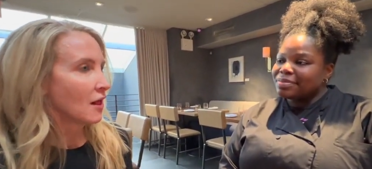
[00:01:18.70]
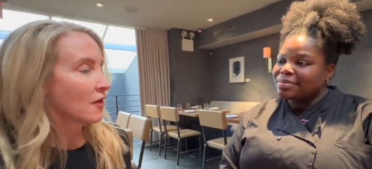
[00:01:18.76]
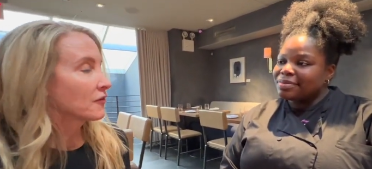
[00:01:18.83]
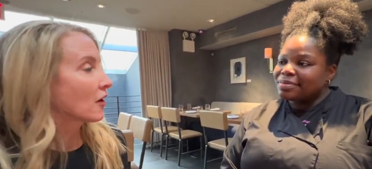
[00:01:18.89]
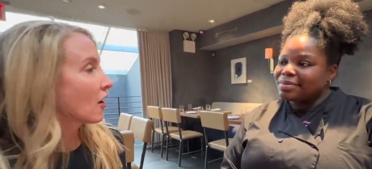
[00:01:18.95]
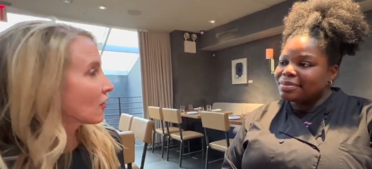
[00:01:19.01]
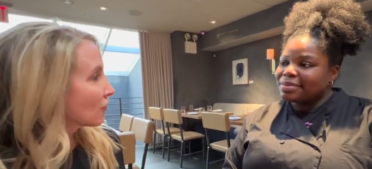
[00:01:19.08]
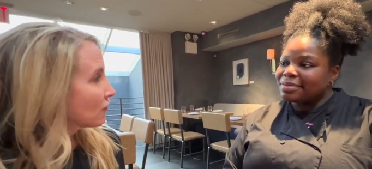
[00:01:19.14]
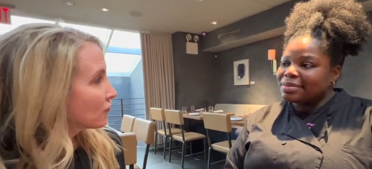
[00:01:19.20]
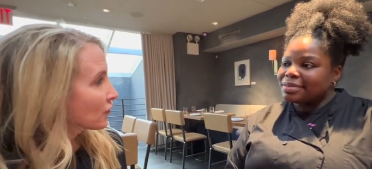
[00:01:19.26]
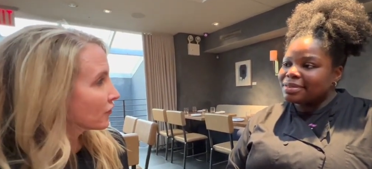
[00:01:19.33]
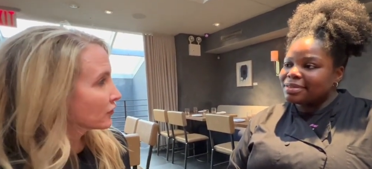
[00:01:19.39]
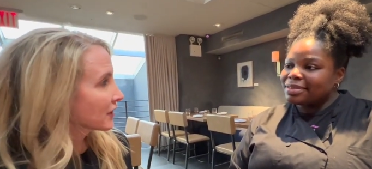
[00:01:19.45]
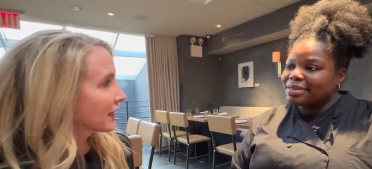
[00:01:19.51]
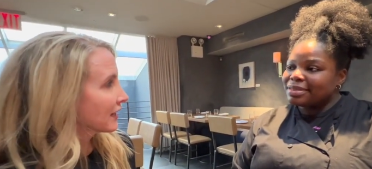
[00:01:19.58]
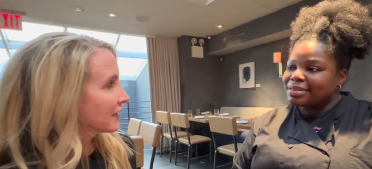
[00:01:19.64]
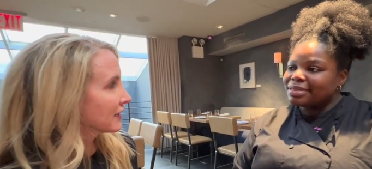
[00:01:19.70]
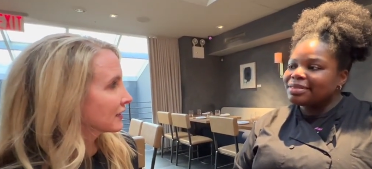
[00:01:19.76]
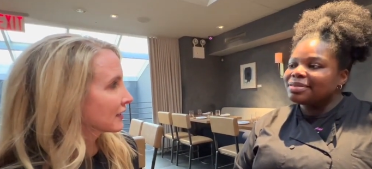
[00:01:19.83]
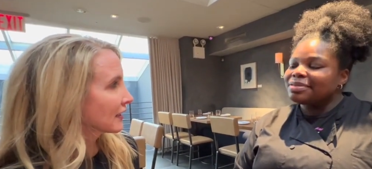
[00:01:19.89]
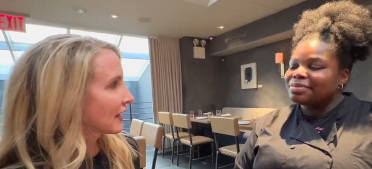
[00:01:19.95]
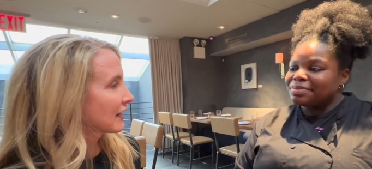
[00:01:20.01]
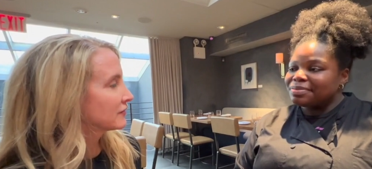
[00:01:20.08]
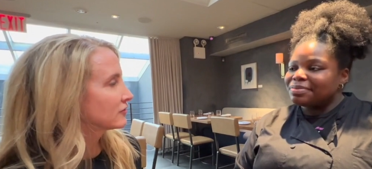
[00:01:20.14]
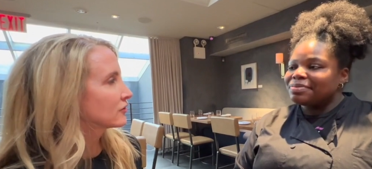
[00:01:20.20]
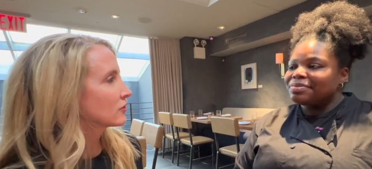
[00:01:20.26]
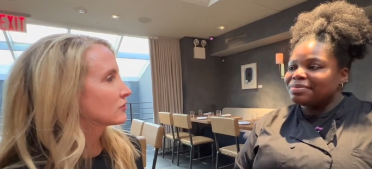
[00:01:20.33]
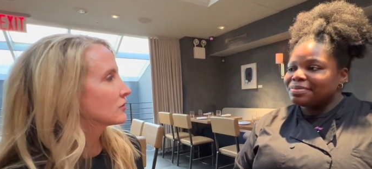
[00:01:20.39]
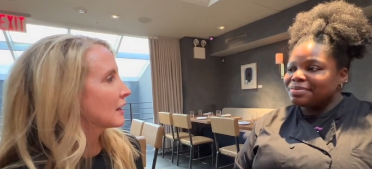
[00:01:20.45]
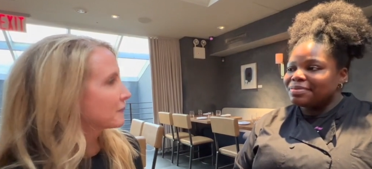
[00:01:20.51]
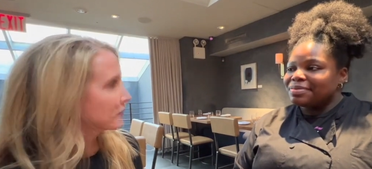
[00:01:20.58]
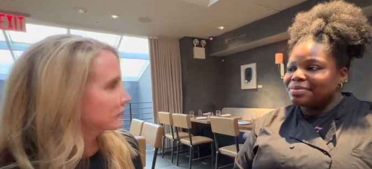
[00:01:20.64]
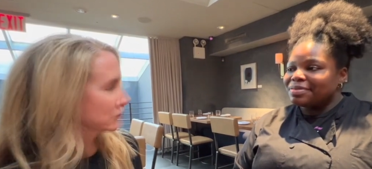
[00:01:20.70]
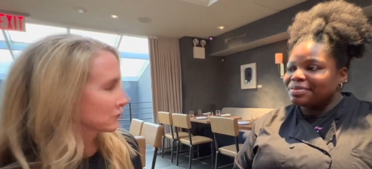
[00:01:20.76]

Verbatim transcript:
Speaker 1: the olive oil cake and your lemon